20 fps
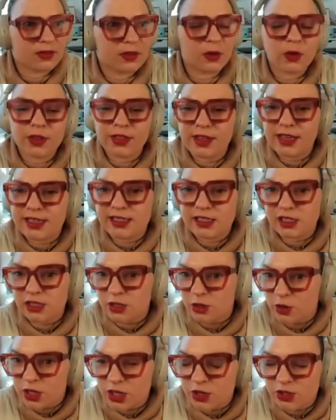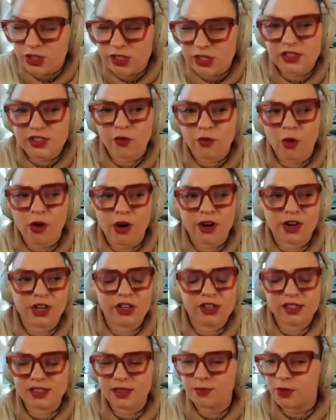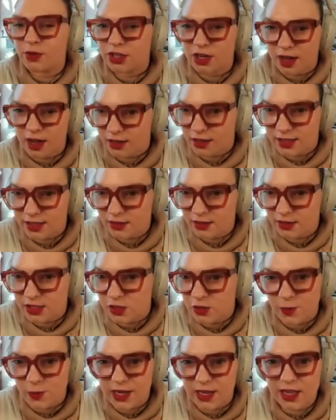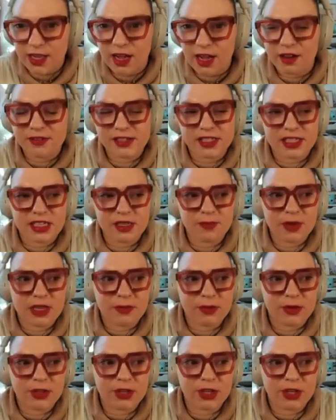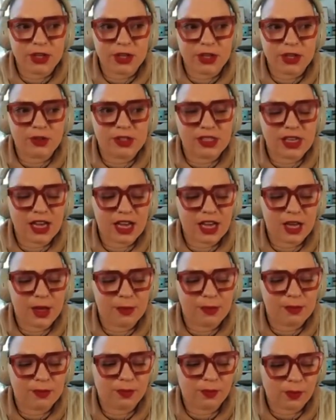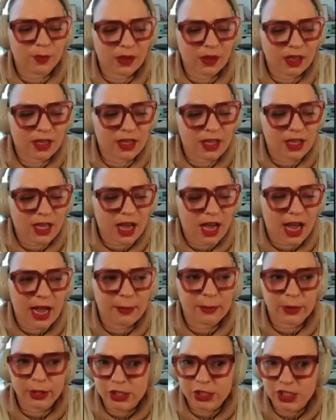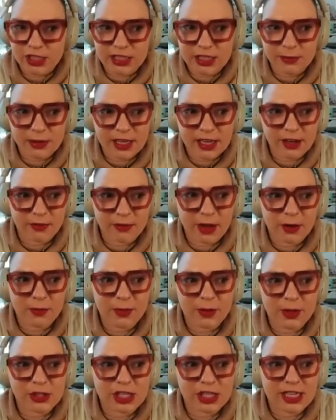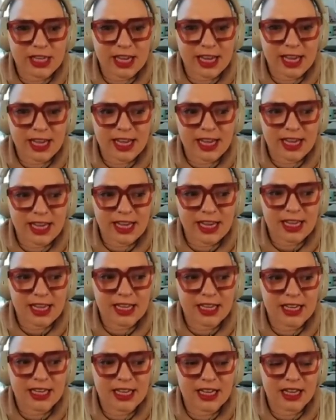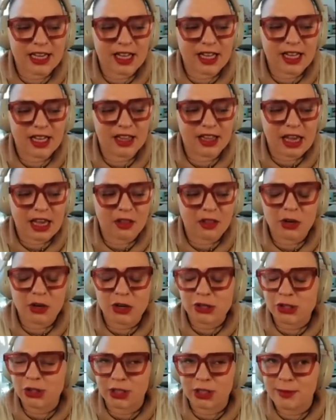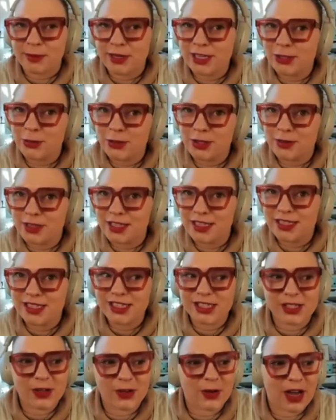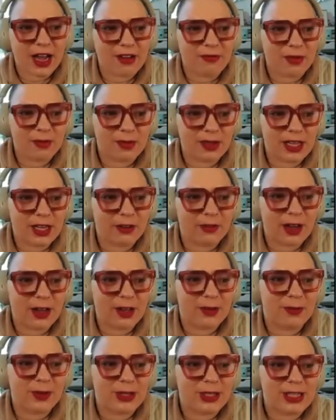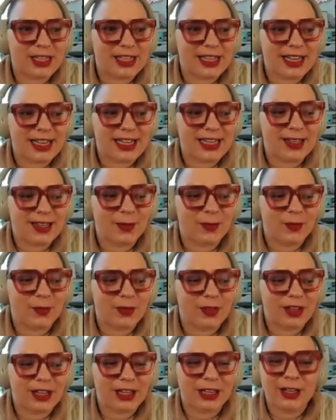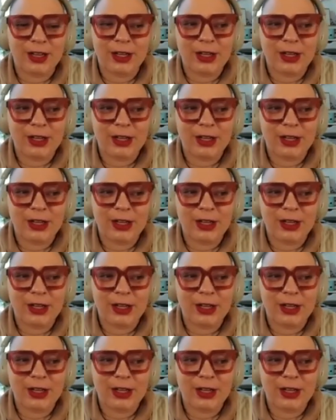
the cool thing is you can use this for your simple knock sounds as well. I've seen people use, I'm personally playing around building like a little streaming tool with this. So I've been playing around building like